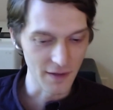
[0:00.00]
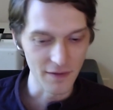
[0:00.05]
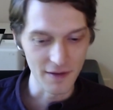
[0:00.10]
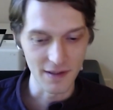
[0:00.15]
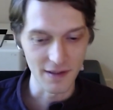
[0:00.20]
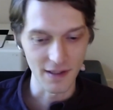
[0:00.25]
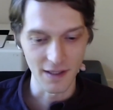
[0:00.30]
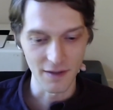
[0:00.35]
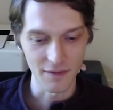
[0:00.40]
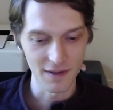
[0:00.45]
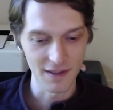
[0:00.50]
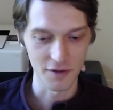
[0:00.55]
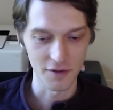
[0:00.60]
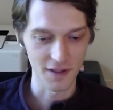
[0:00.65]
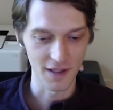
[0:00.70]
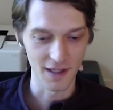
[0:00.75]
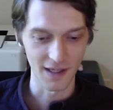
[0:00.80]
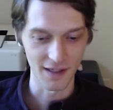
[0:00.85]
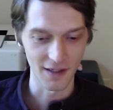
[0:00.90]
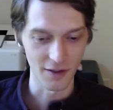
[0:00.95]
I mean, even stuff
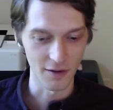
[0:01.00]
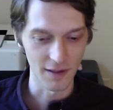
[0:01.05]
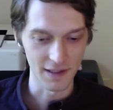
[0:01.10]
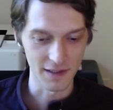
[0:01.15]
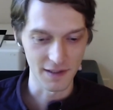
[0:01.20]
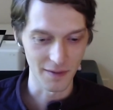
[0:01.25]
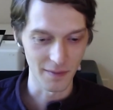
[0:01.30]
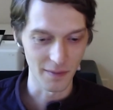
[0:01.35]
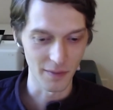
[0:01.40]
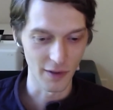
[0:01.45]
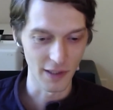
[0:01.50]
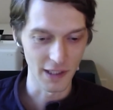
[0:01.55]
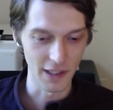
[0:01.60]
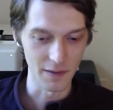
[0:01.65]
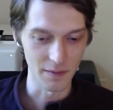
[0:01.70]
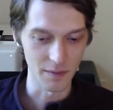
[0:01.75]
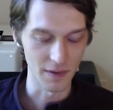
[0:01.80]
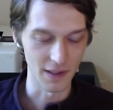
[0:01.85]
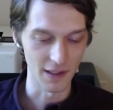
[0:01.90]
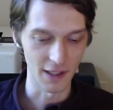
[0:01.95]
just like, at some
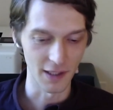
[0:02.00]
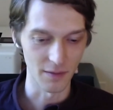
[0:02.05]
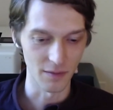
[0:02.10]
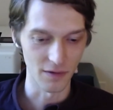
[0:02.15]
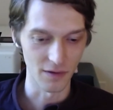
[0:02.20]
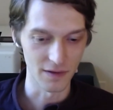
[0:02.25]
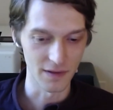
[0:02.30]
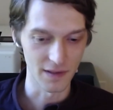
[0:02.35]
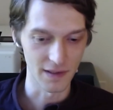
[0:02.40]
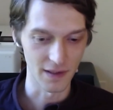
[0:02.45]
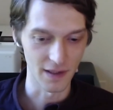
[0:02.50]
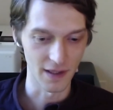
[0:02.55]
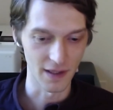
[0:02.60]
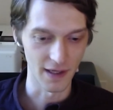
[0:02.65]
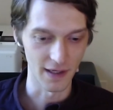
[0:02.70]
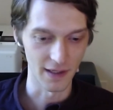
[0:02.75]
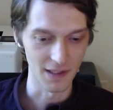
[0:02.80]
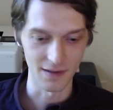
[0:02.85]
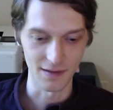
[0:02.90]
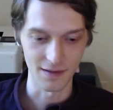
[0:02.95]
point being able
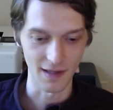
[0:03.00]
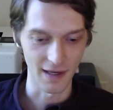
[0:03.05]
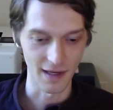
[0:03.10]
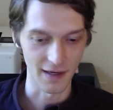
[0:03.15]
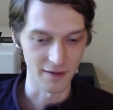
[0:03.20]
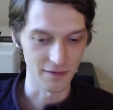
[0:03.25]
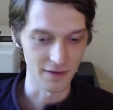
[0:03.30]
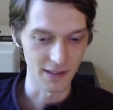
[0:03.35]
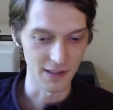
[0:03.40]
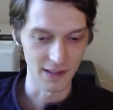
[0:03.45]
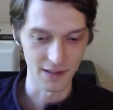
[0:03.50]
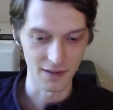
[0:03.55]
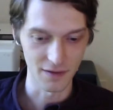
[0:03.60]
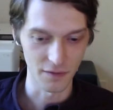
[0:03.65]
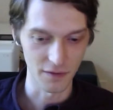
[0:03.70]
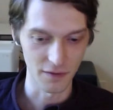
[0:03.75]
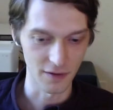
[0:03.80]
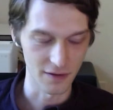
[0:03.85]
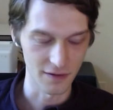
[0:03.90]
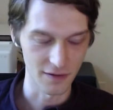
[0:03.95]
to mint
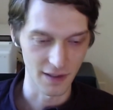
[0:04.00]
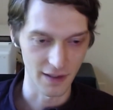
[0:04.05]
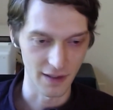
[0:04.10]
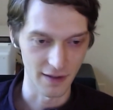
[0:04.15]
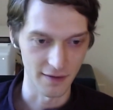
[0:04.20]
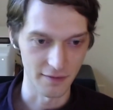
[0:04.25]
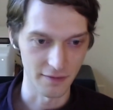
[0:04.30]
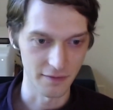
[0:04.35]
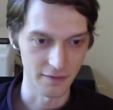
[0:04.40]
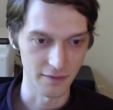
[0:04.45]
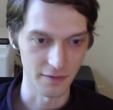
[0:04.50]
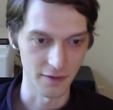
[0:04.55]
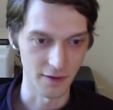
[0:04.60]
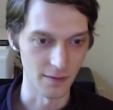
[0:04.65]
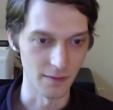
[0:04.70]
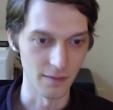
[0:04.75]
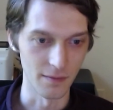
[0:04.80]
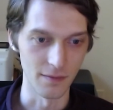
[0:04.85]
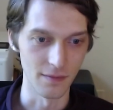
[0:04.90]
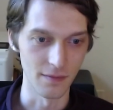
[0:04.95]
NFTs for yourself
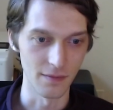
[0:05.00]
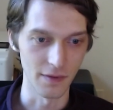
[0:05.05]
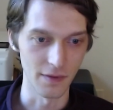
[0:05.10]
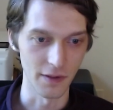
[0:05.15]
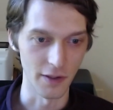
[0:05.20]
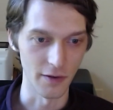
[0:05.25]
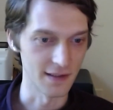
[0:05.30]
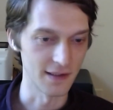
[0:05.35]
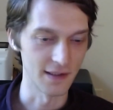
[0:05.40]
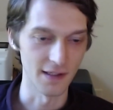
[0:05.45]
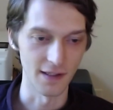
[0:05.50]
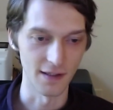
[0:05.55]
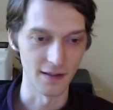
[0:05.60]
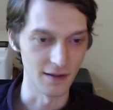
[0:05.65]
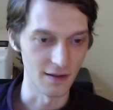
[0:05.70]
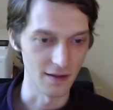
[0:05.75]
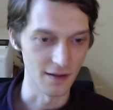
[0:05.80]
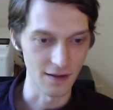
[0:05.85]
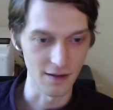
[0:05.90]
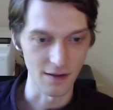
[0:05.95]
from
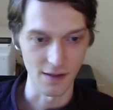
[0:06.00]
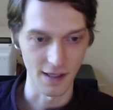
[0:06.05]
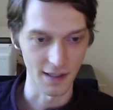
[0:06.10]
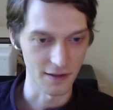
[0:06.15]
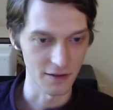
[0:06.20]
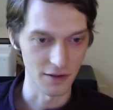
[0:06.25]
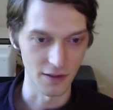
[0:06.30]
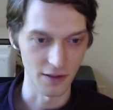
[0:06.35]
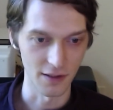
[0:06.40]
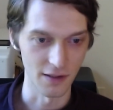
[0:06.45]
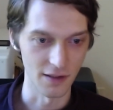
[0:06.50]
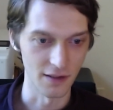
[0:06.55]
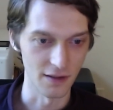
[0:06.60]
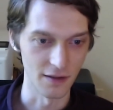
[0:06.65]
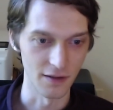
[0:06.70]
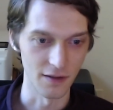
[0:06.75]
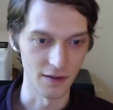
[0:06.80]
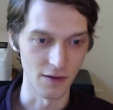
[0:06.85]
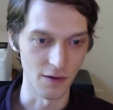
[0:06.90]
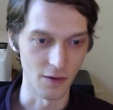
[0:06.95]
existing
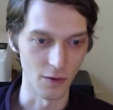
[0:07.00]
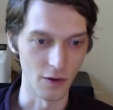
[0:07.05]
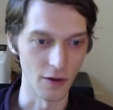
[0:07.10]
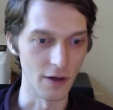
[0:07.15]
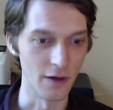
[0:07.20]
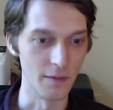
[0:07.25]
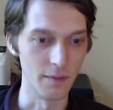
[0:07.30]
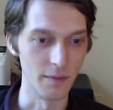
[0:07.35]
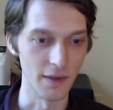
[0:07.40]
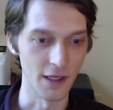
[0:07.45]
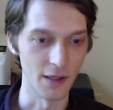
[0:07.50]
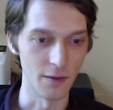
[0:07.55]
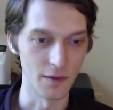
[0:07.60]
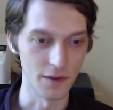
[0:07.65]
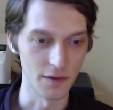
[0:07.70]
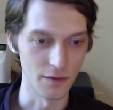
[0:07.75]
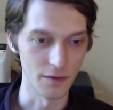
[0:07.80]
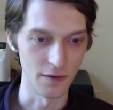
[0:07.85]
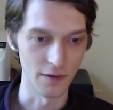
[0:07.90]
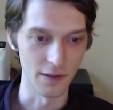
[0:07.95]
collection, or being
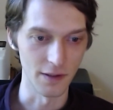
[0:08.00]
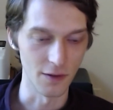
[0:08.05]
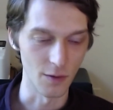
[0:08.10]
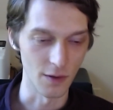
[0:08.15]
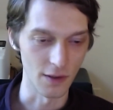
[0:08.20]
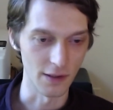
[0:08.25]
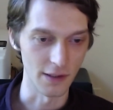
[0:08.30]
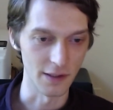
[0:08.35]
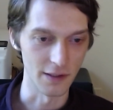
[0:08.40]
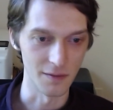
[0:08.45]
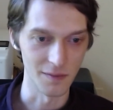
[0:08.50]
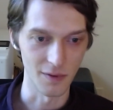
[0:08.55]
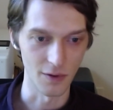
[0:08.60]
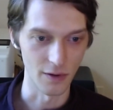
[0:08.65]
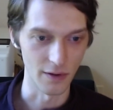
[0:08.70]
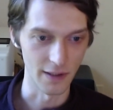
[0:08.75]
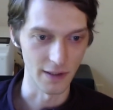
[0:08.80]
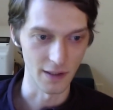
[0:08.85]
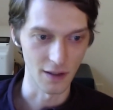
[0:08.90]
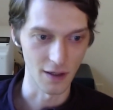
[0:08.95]
able to really quickly
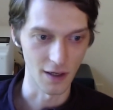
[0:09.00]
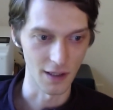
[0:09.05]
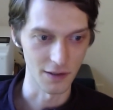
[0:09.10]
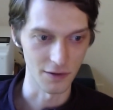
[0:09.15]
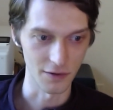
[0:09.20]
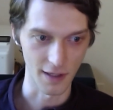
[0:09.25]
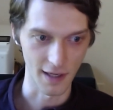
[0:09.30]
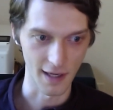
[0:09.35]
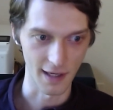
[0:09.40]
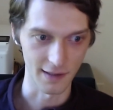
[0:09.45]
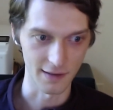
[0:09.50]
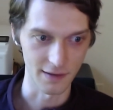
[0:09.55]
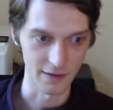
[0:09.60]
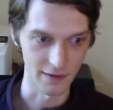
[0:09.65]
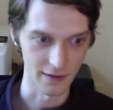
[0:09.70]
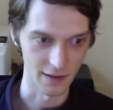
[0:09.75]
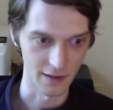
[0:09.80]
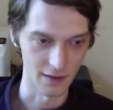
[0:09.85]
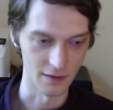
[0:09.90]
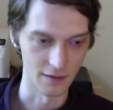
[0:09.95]
deploy a
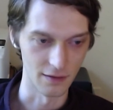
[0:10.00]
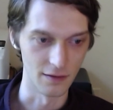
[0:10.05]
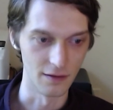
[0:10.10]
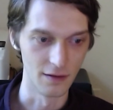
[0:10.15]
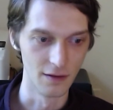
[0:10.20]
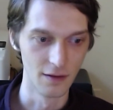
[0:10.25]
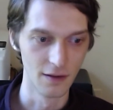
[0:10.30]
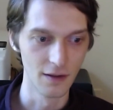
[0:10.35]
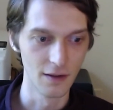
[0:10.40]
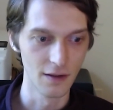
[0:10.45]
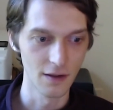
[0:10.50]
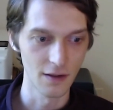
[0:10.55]
contract and then